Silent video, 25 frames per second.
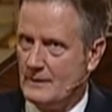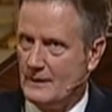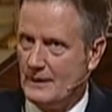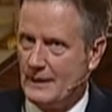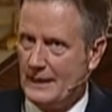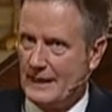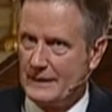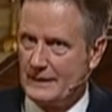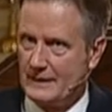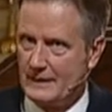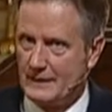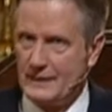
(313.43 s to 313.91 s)

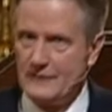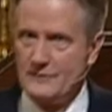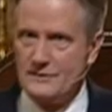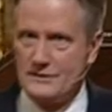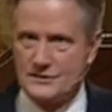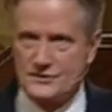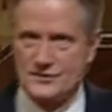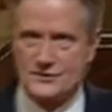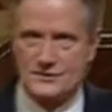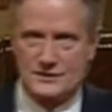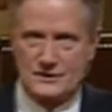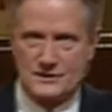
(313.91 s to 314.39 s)
And in
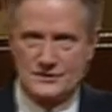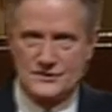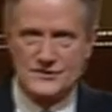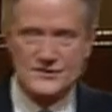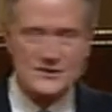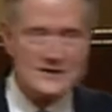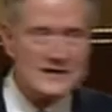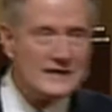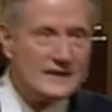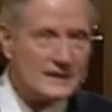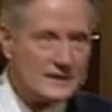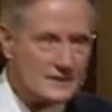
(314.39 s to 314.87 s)

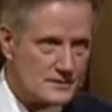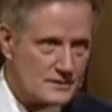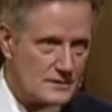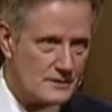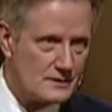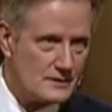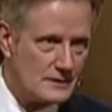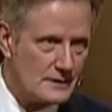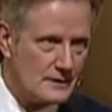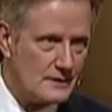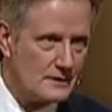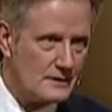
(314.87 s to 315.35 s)
cities,
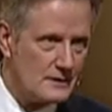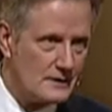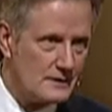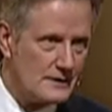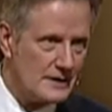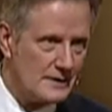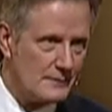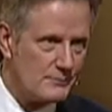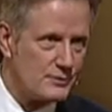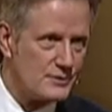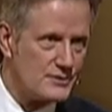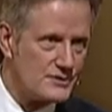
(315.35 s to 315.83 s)

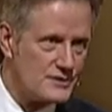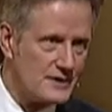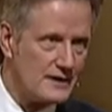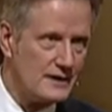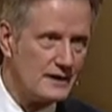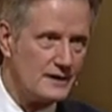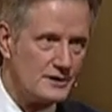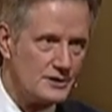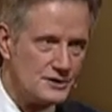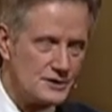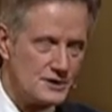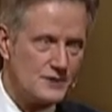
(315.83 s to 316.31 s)
that
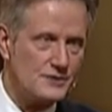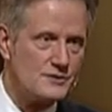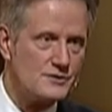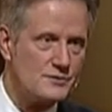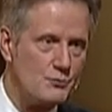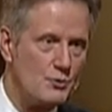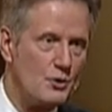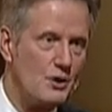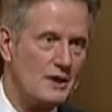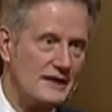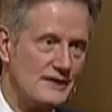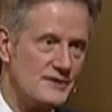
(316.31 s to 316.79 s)
percentage is
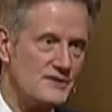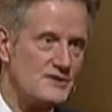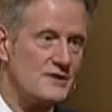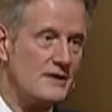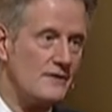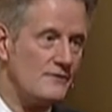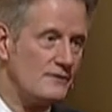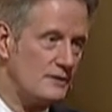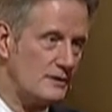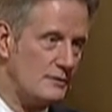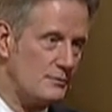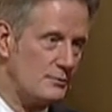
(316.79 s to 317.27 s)
more like
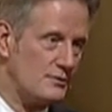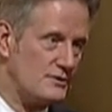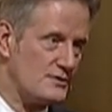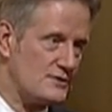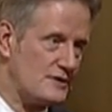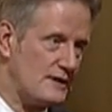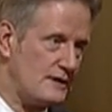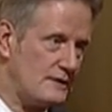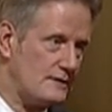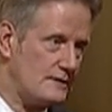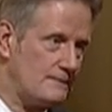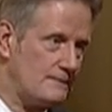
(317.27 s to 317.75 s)
70%.